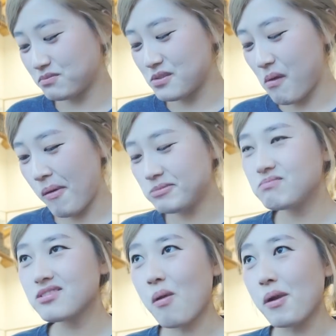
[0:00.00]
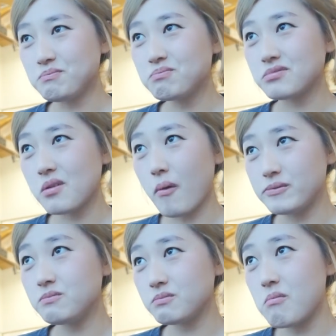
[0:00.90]
We don't know because there's so many
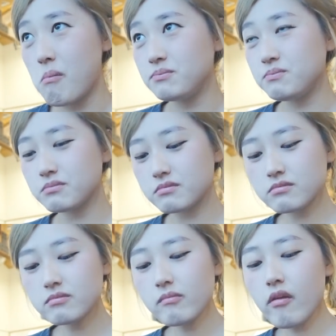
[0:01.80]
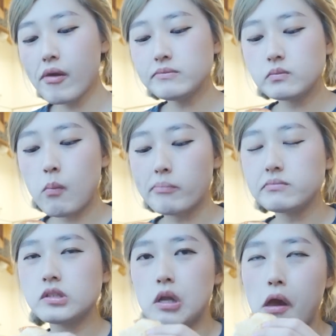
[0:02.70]
things that came back that where we thought like
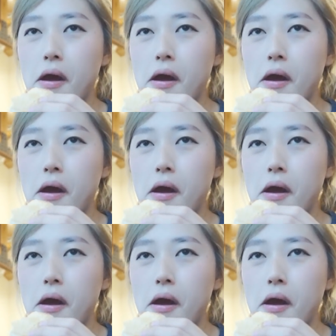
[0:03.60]
at